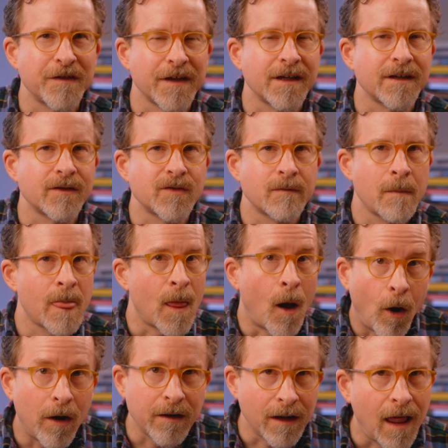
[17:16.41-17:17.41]
things
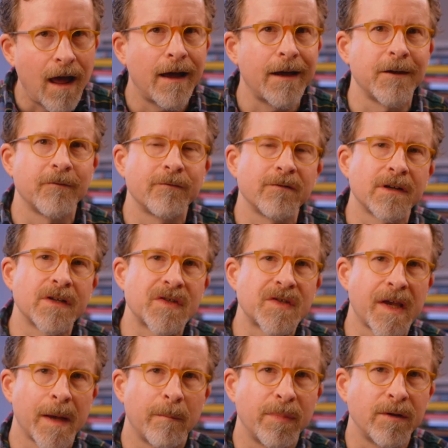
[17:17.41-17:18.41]
online, for
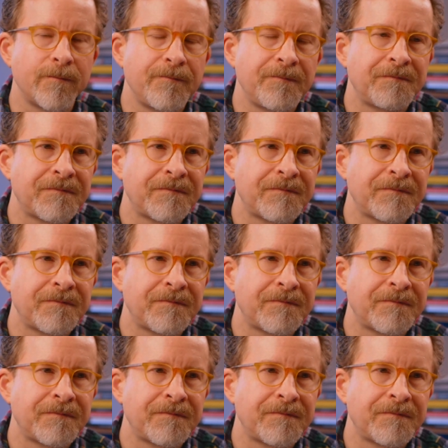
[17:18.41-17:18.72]
example,